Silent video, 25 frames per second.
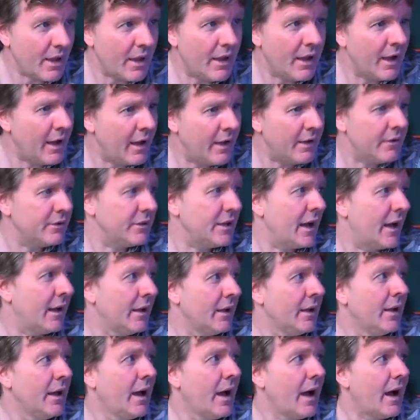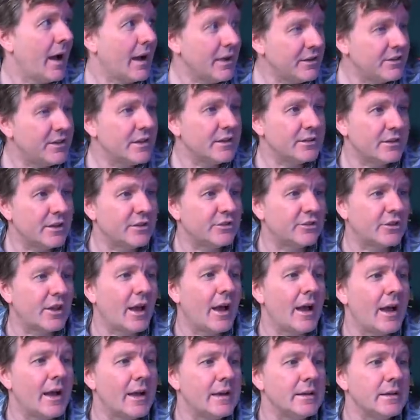Uh, yeah, I think this
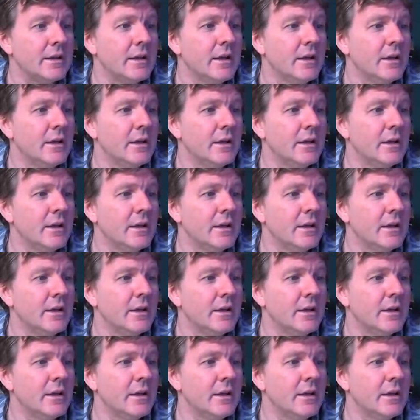guy